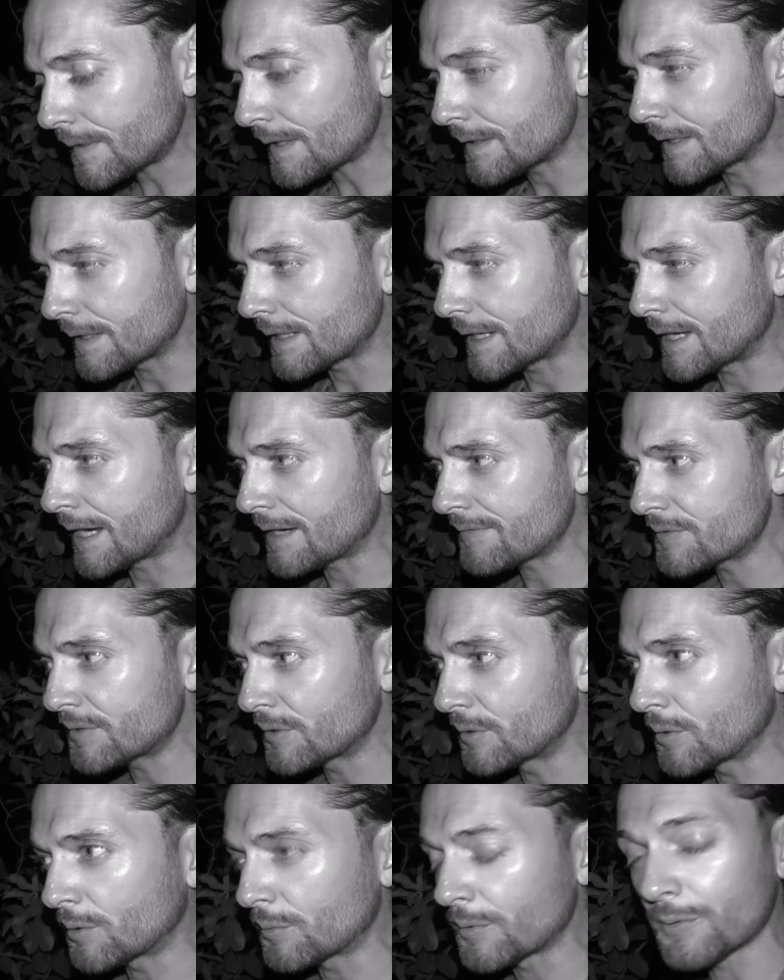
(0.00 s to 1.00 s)
then I have to
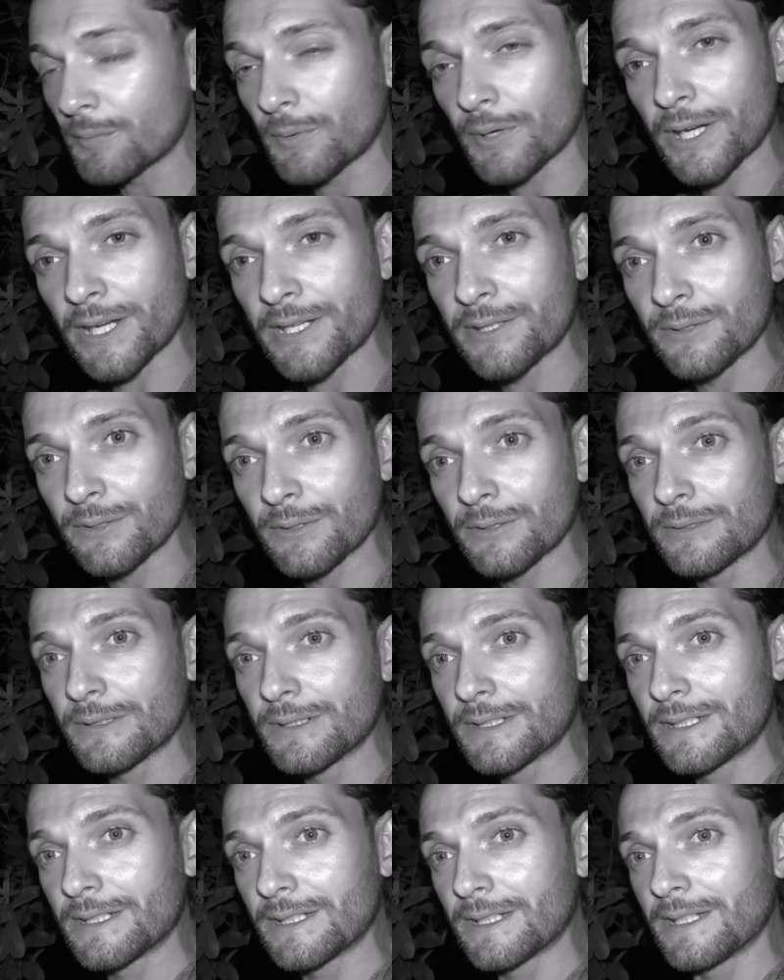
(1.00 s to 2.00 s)
go with what I know.
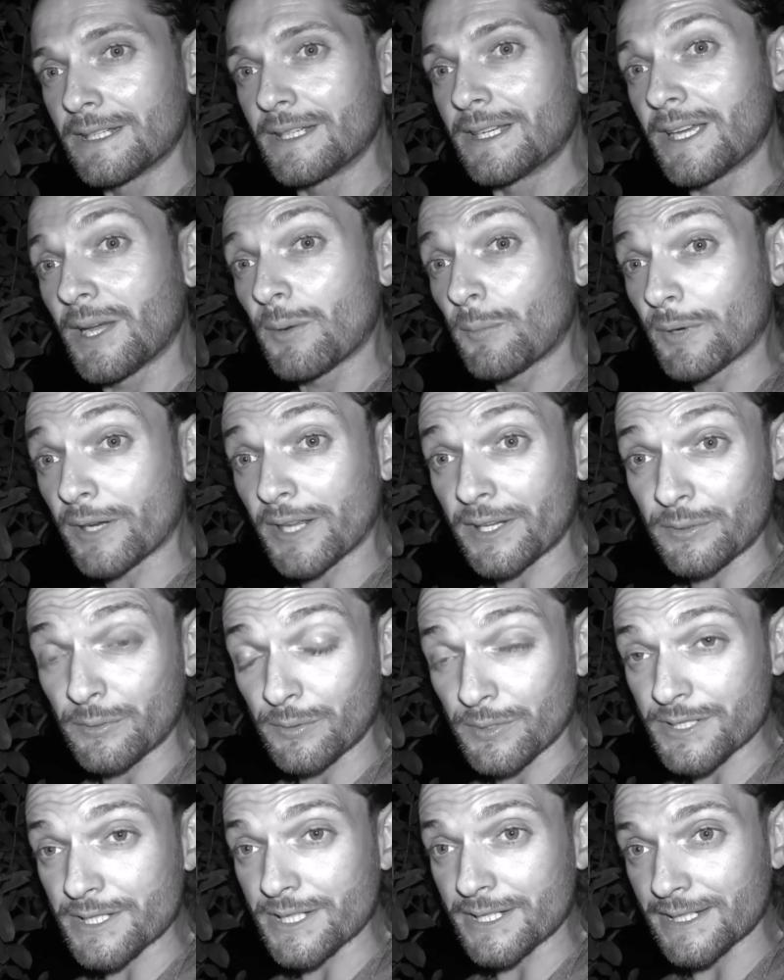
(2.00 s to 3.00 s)
And what I
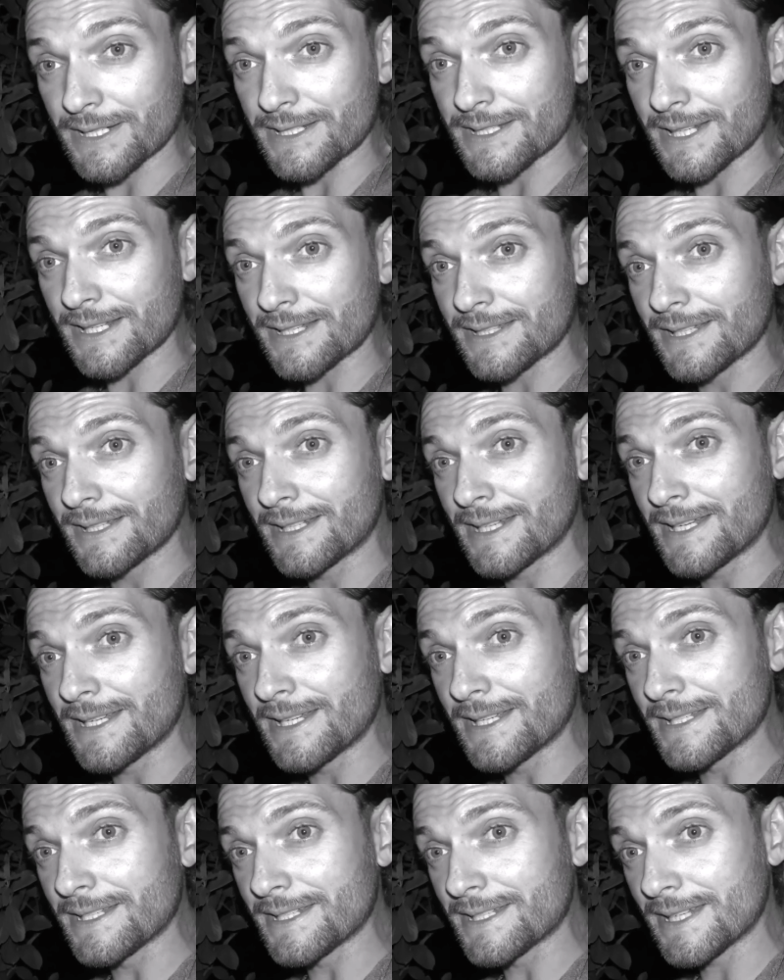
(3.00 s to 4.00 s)
know is that it said that
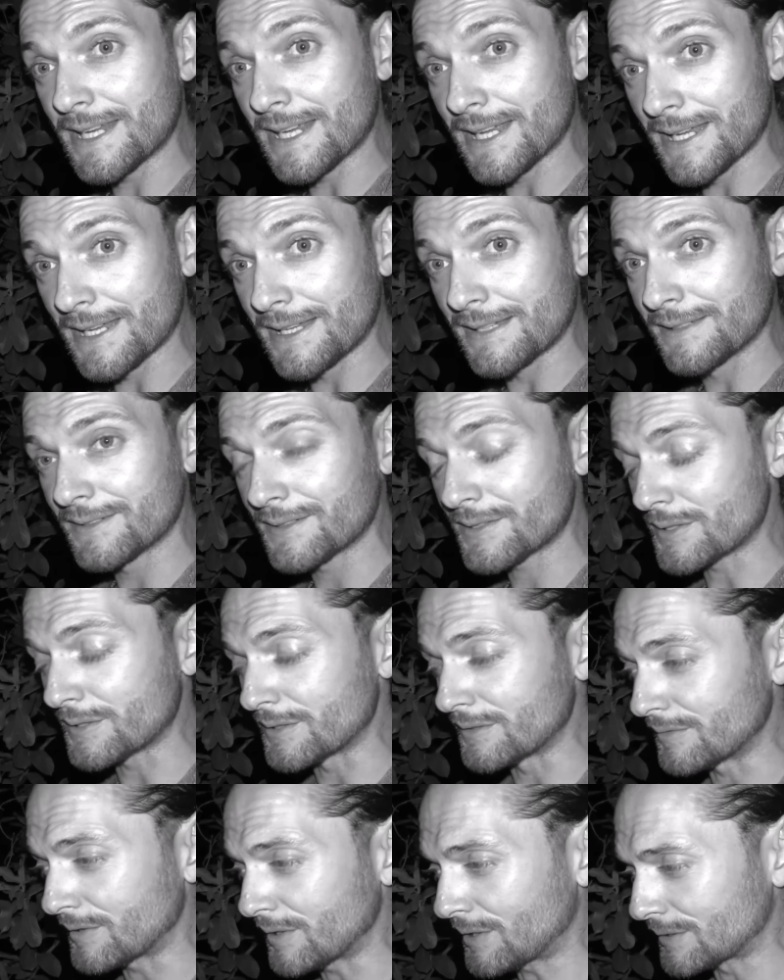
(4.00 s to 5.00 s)
he is a son
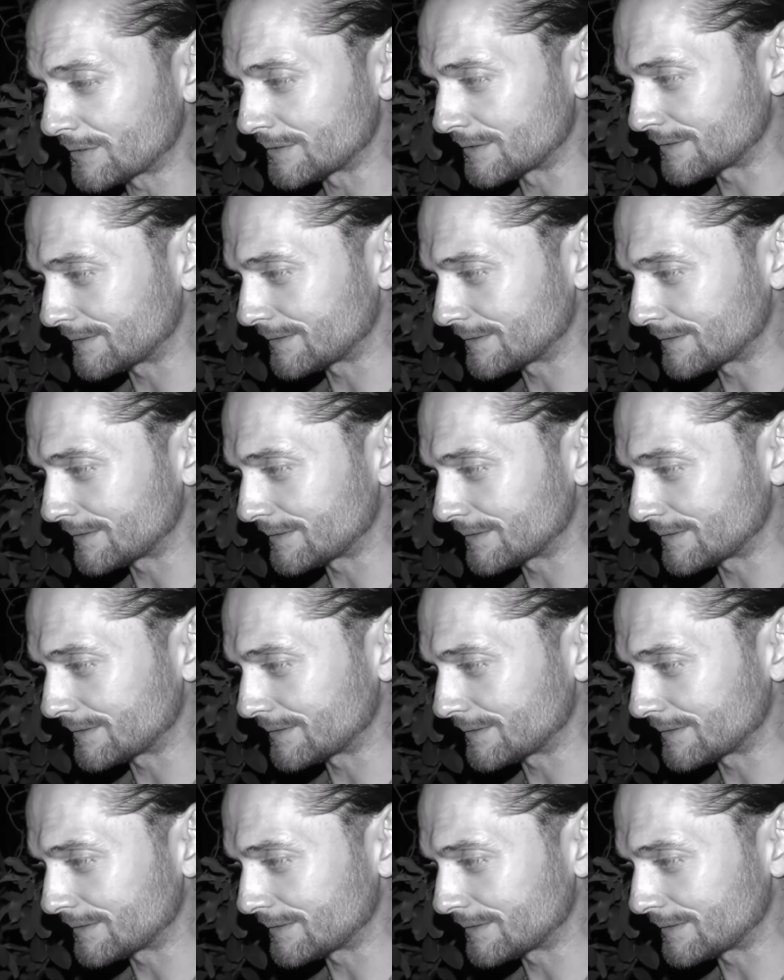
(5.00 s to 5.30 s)
of God.